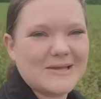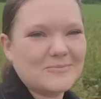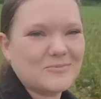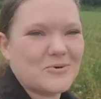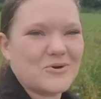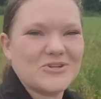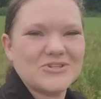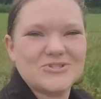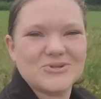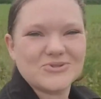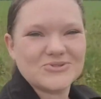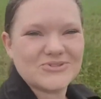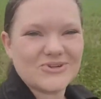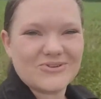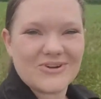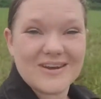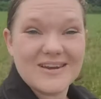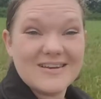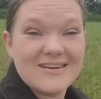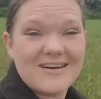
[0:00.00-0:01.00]
What does your dog
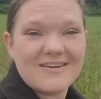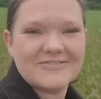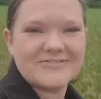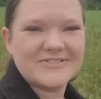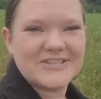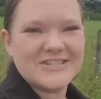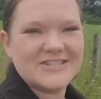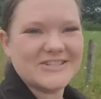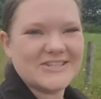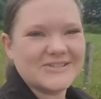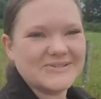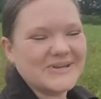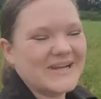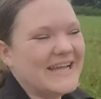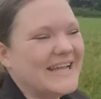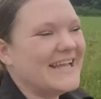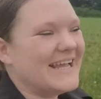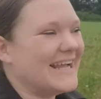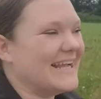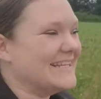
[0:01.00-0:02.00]
love to do
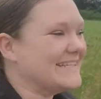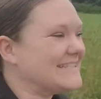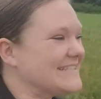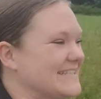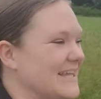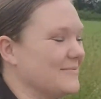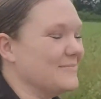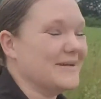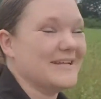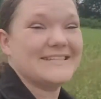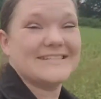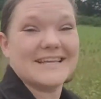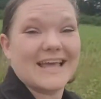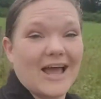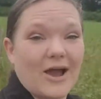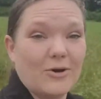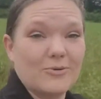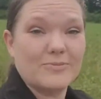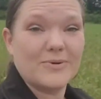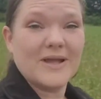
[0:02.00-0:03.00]
in summer to
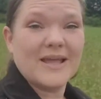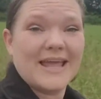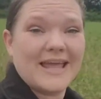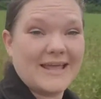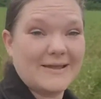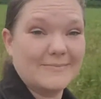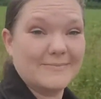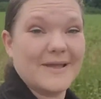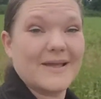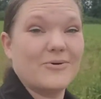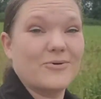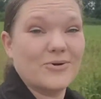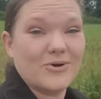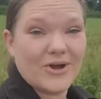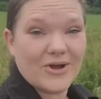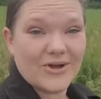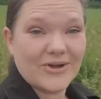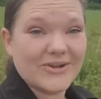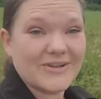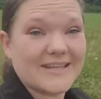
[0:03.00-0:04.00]
help him or
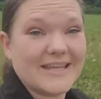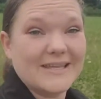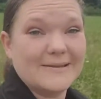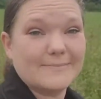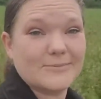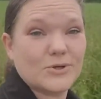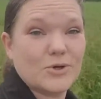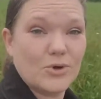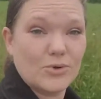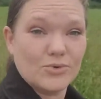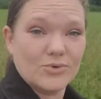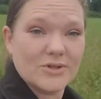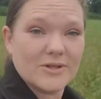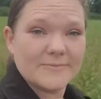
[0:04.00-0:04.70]
her keep cool?